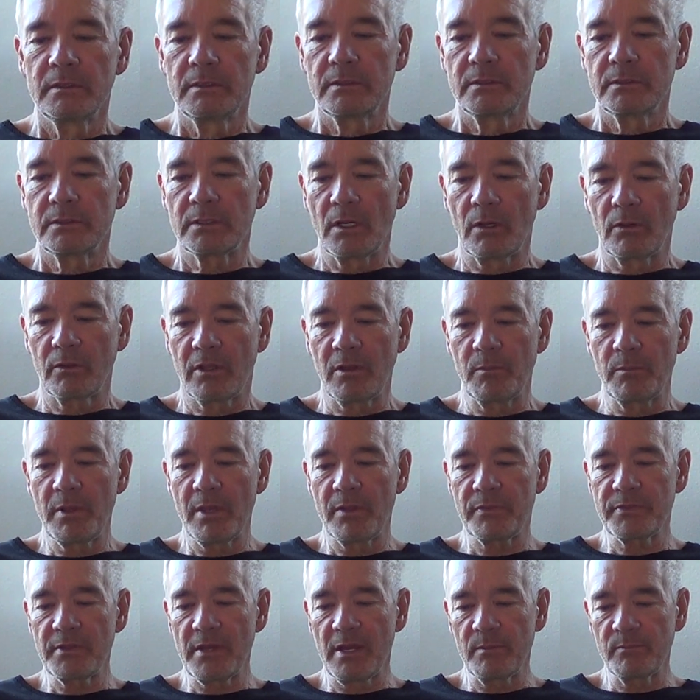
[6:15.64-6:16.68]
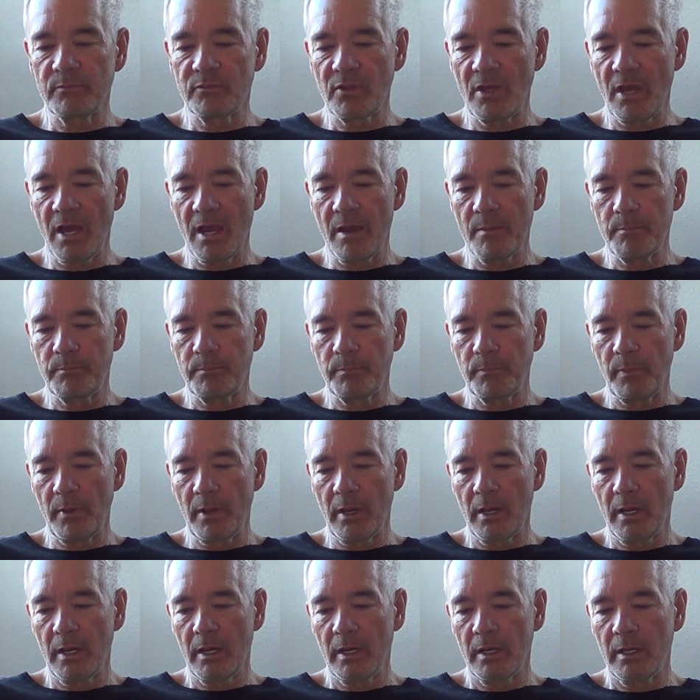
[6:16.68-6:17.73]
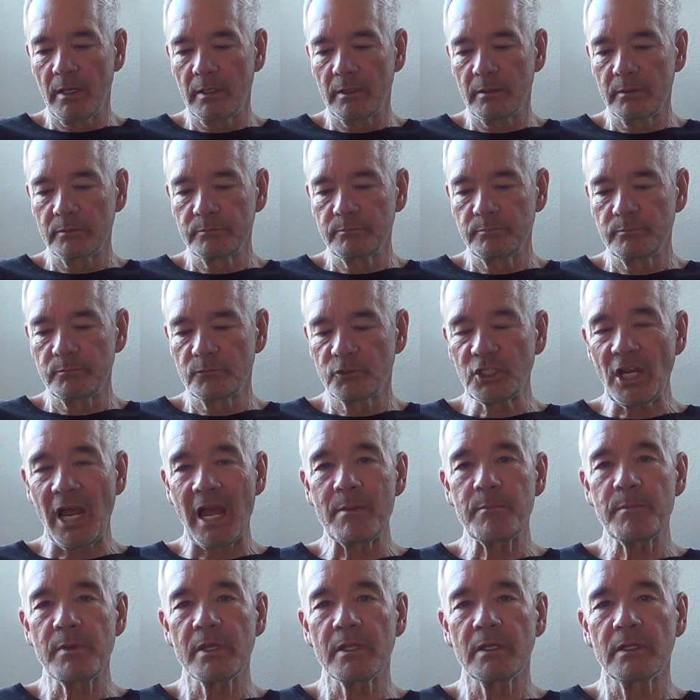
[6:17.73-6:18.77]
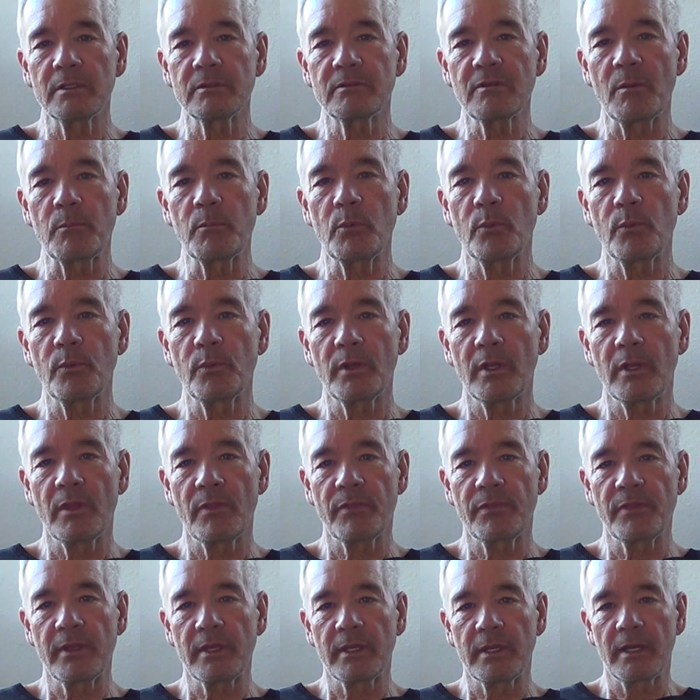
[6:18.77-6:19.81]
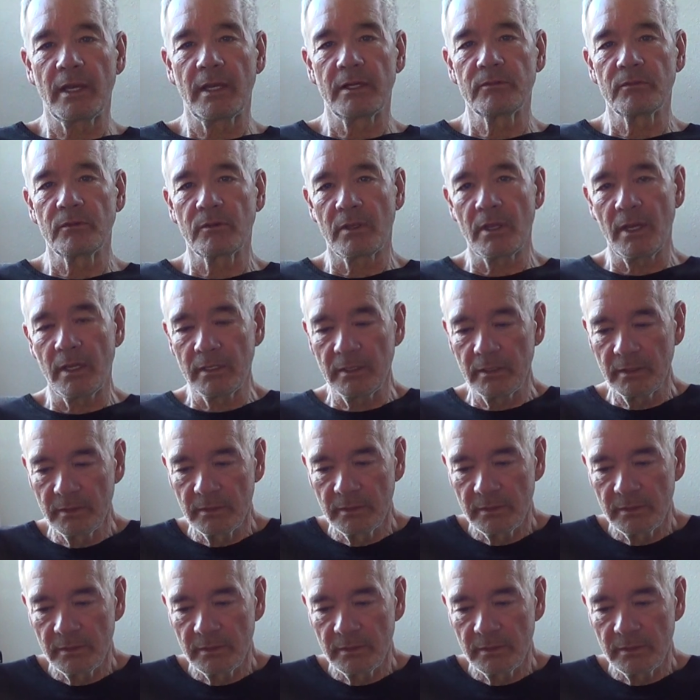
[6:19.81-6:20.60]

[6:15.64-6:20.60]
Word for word: So give me a thumbs up, uh, chime in, and tell me what you think, guys, okay?